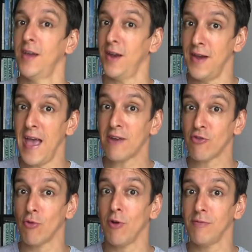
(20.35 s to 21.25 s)

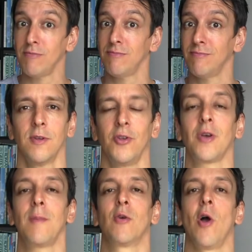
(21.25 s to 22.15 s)
natural. Don't
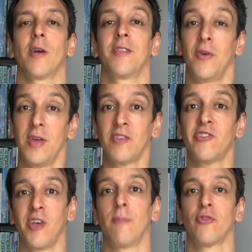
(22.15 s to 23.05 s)
get me wrong, there is
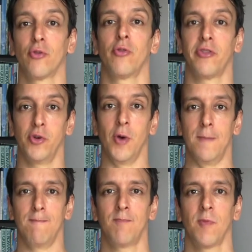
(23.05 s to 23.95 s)
some truth to
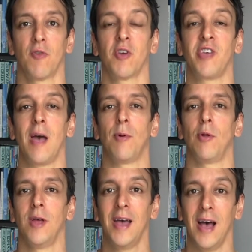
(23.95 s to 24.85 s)
it. For
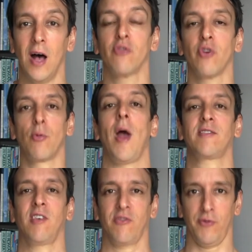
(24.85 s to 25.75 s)
example, ultra
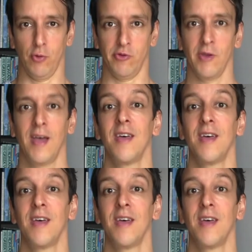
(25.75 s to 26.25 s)
processed foods,